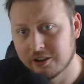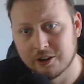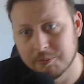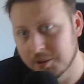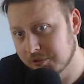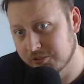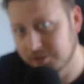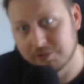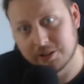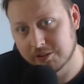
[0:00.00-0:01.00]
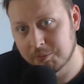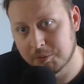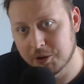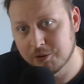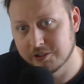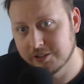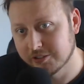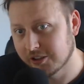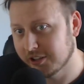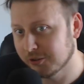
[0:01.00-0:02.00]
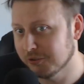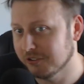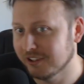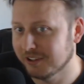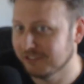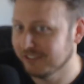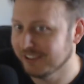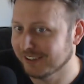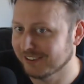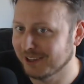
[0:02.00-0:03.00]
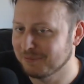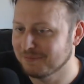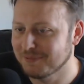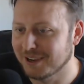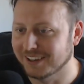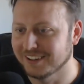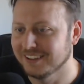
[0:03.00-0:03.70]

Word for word: out our memberships, get some emojis, all that cool stuff. See you next time. Bye.